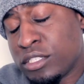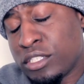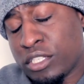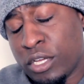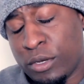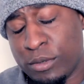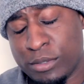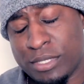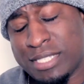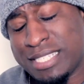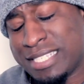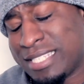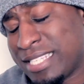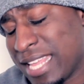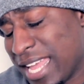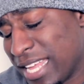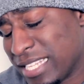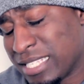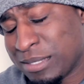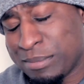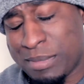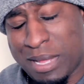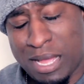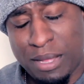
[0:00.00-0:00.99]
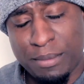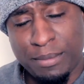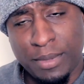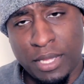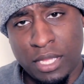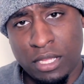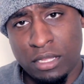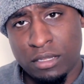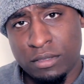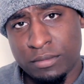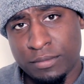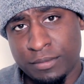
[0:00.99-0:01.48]
So the status about
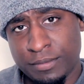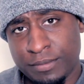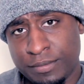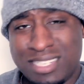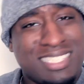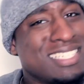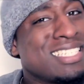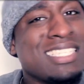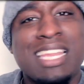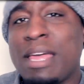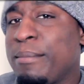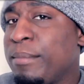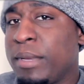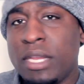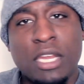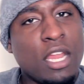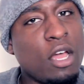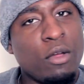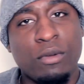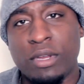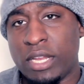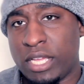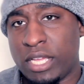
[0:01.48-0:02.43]
me. Just let me know,